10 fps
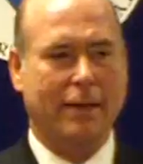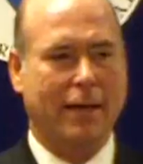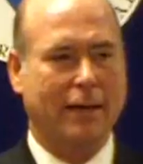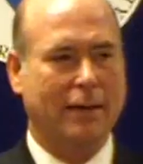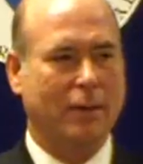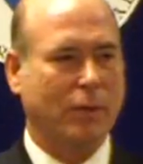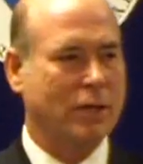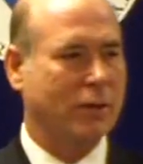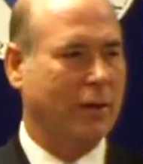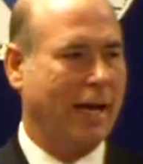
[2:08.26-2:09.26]
that the
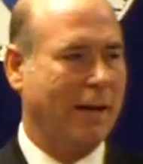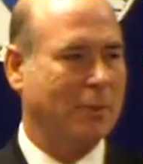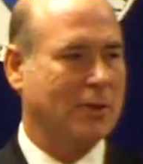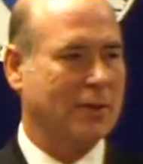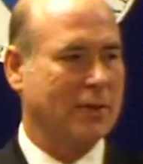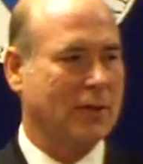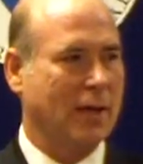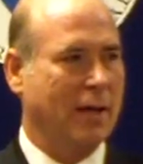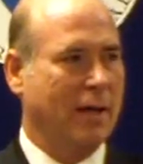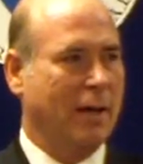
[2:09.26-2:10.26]
regional campuses
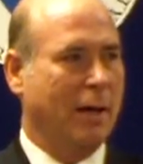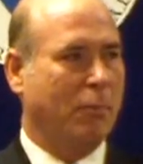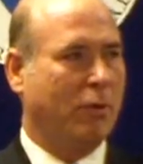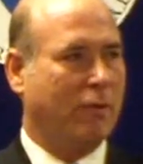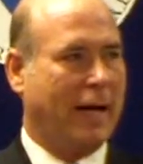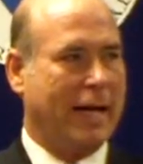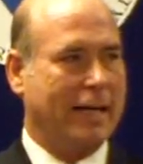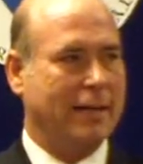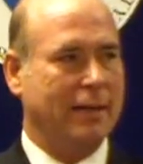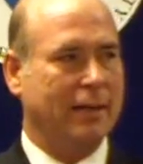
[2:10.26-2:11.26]

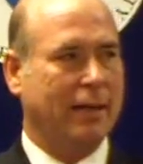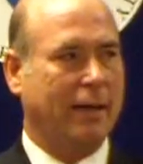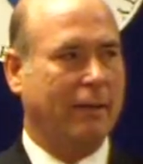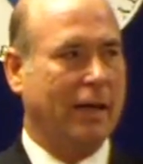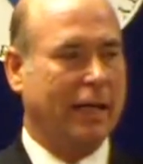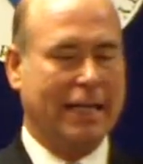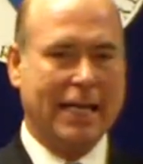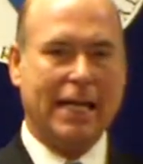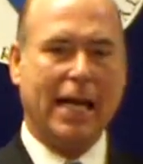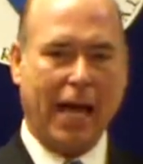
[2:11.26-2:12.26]
provide a
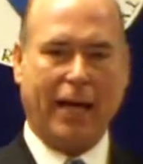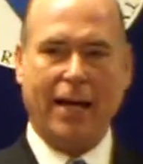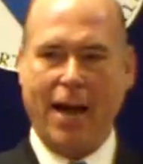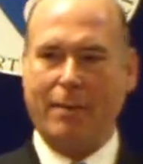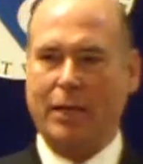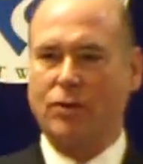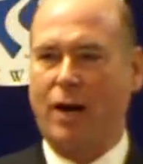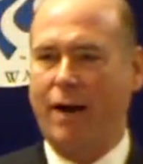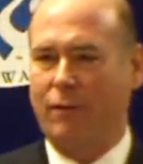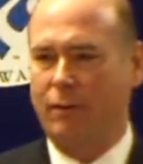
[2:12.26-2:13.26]
key economic
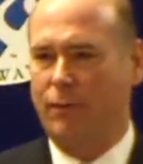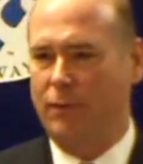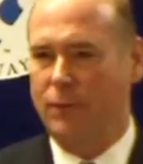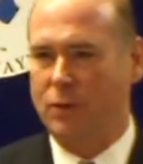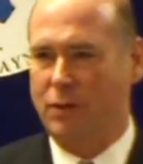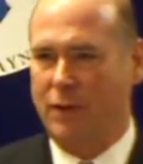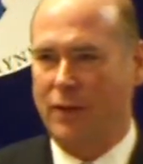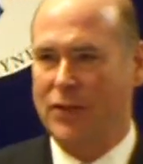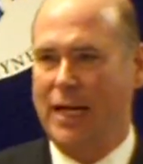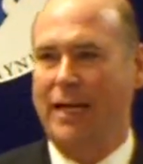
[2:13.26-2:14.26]
driver for the future of our
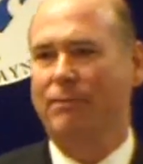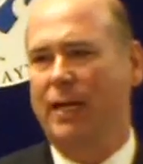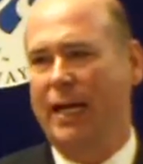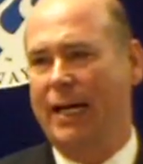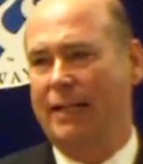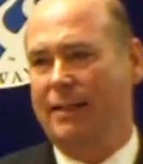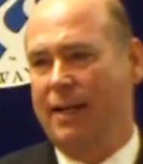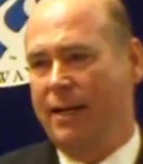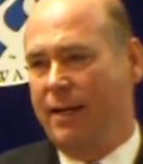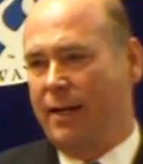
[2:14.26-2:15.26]
state.
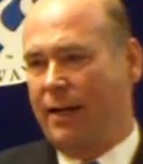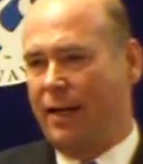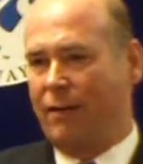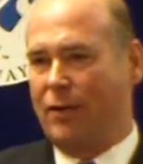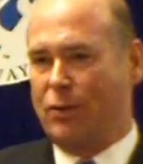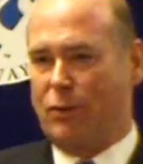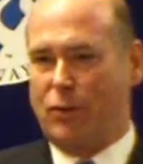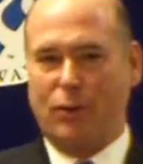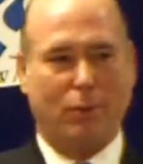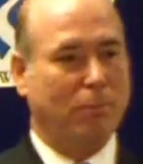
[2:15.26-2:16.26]
As
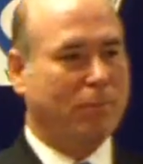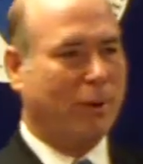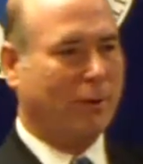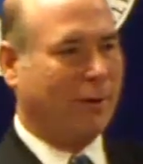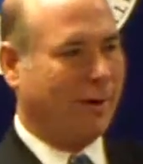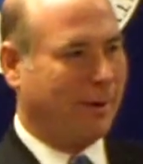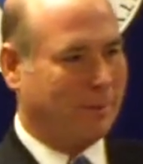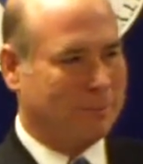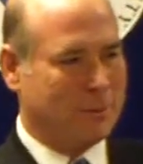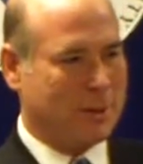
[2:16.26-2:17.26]
individuals who both
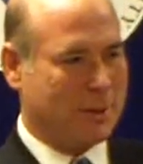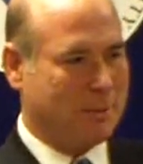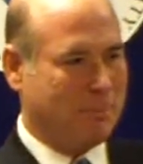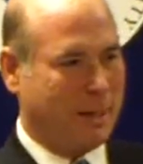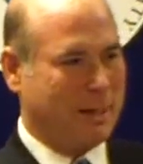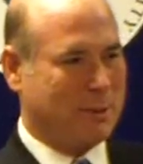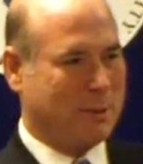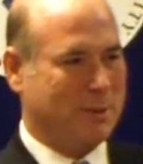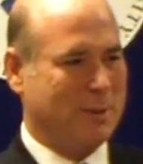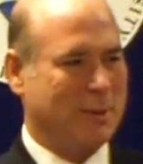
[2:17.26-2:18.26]
are just budding
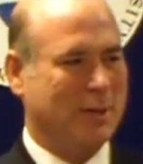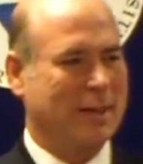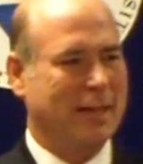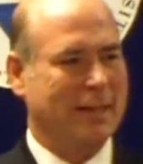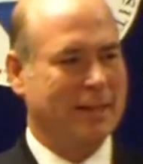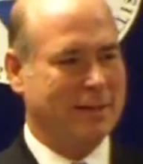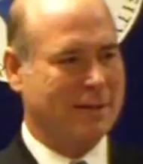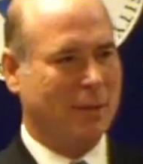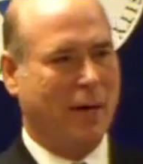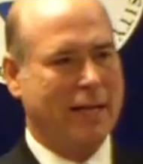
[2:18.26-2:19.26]
students and this
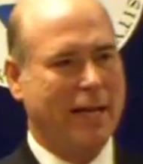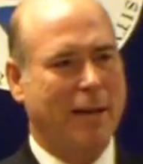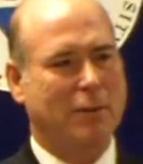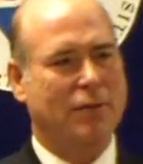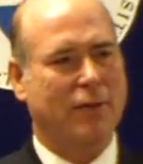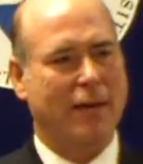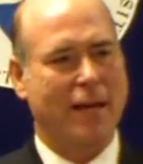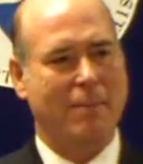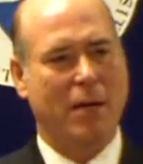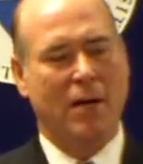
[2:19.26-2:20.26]
is the right campus for
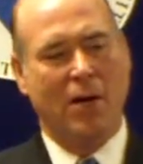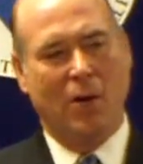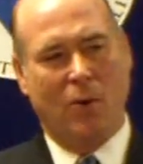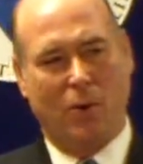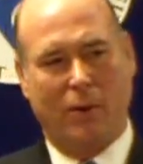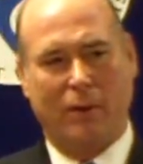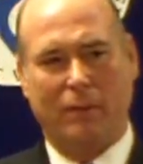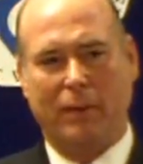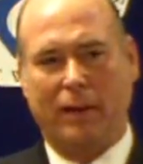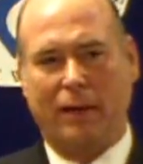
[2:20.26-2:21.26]
them,
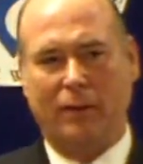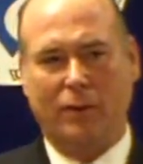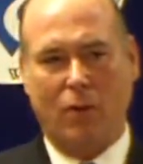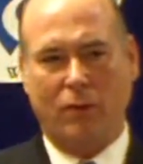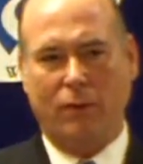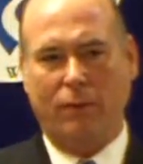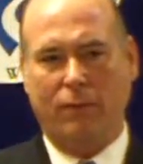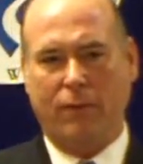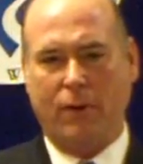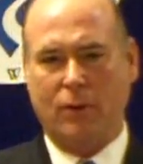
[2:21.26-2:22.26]
or local
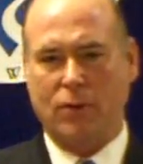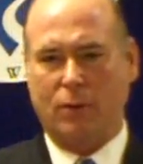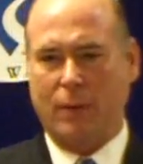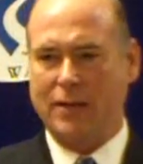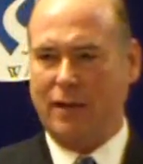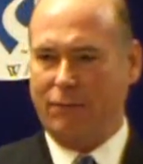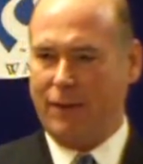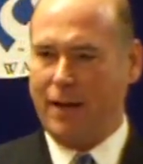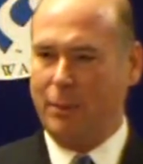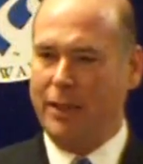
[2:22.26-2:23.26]
folks who are raising a
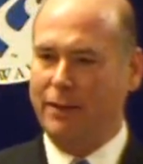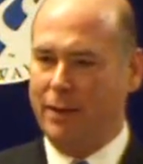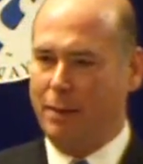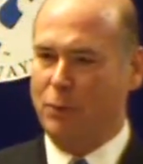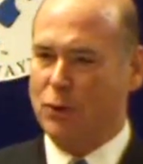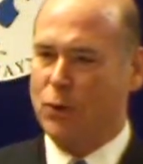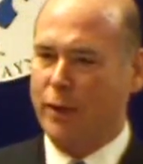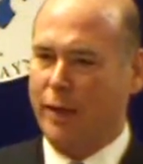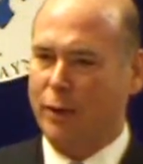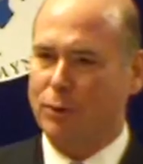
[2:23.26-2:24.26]
family and
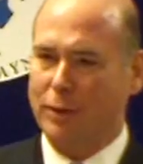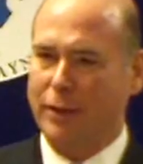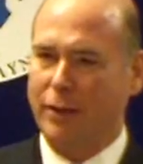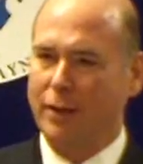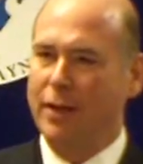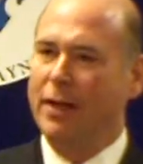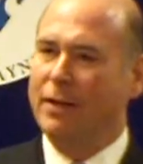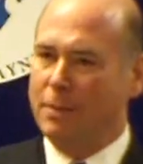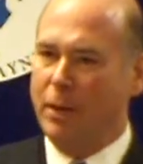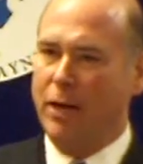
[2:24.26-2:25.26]
pursuing a career
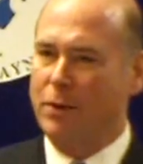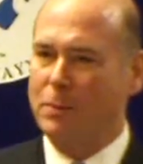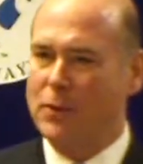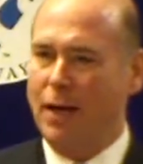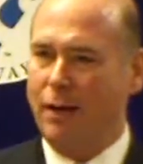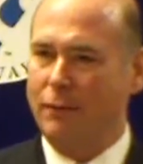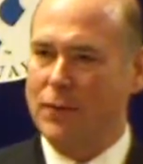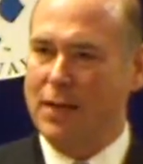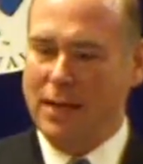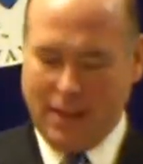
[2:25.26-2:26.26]
to better
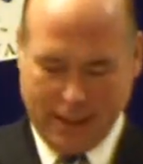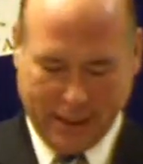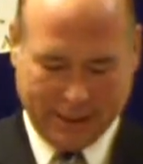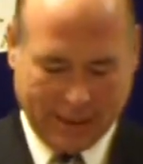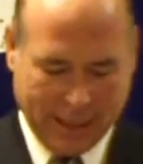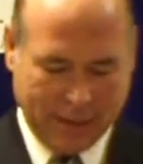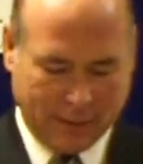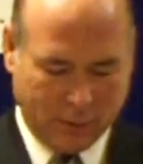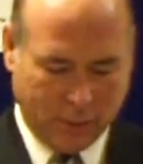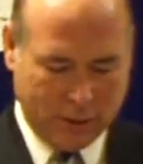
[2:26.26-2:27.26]
themselves, it's key
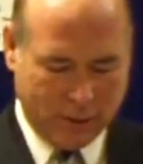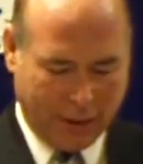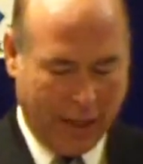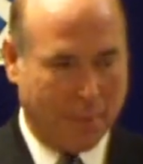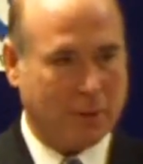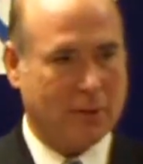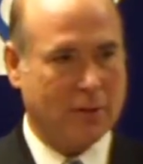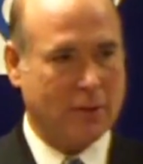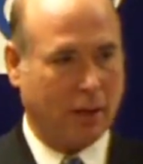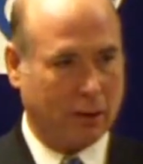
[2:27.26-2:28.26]
that the regional
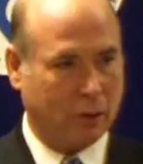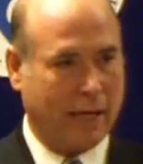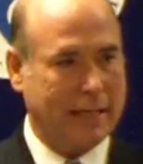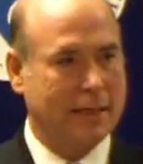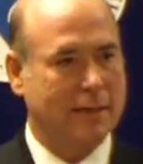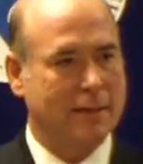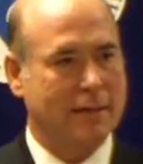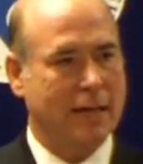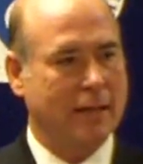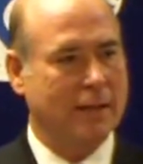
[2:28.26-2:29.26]
campuses and our great
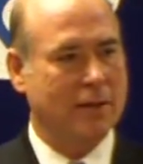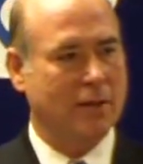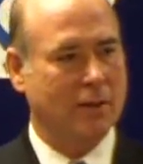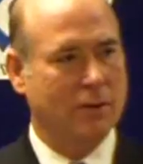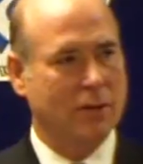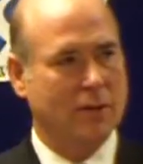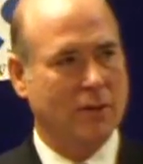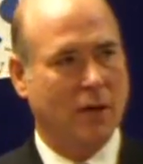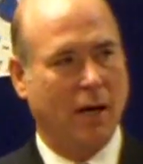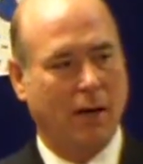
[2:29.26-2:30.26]
state
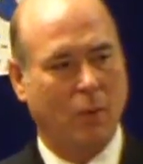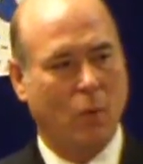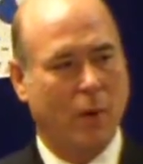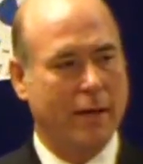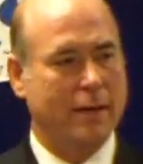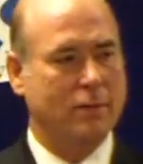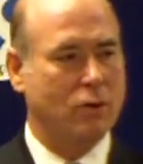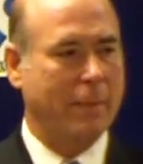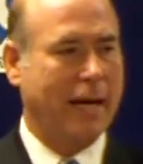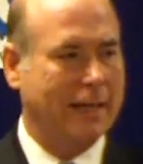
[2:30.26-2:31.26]
institutions are one
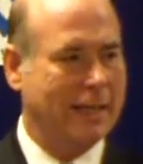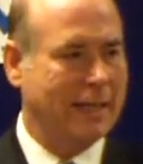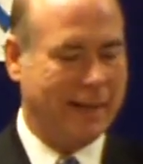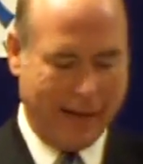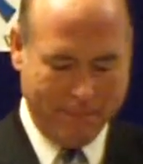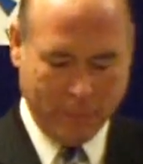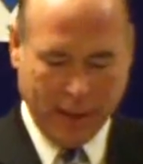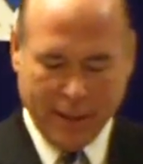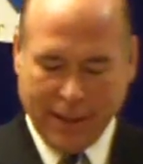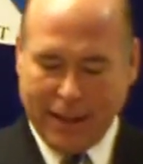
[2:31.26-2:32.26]
dramatic key to
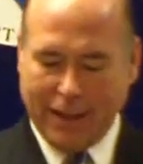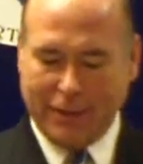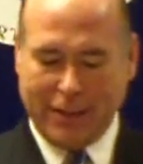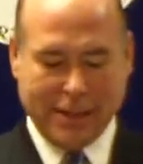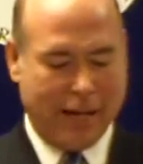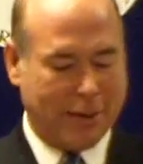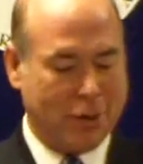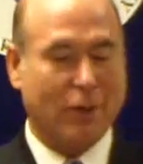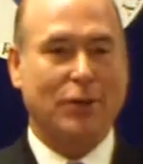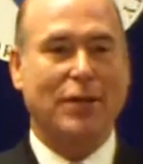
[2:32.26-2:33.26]
that. The Indiana
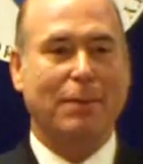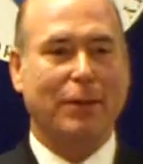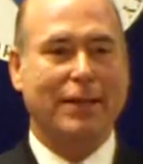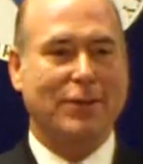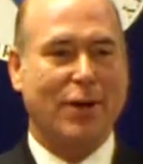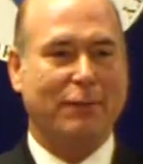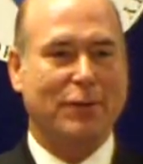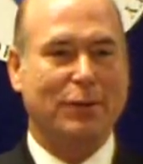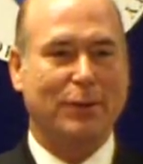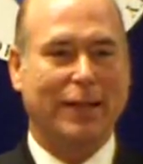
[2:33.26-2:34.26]
General Assembly is
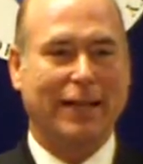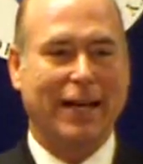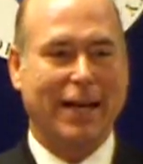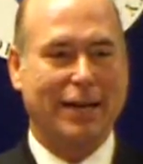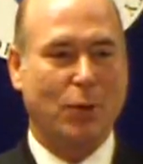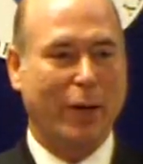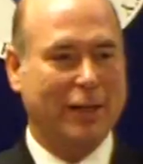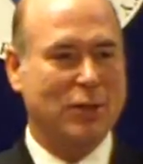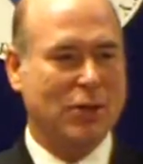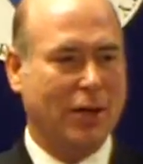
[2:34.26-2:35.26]
off to a quick
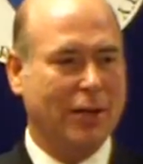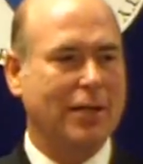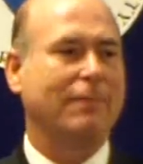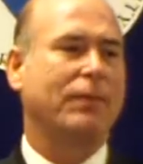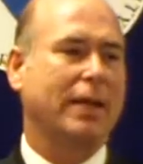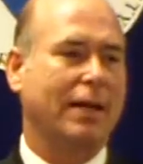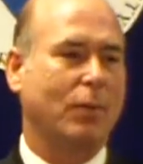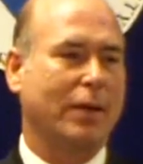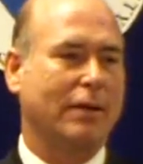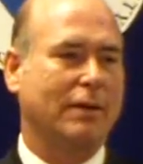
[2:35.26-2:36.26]
start,
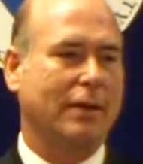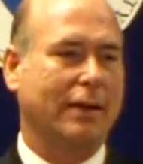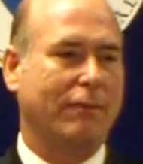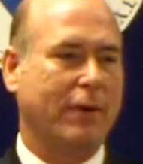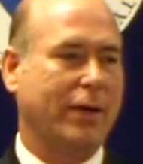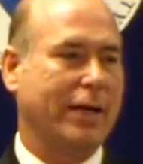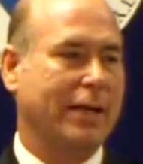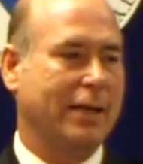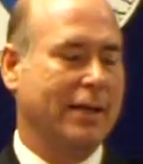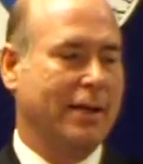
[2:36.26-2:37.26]
and with very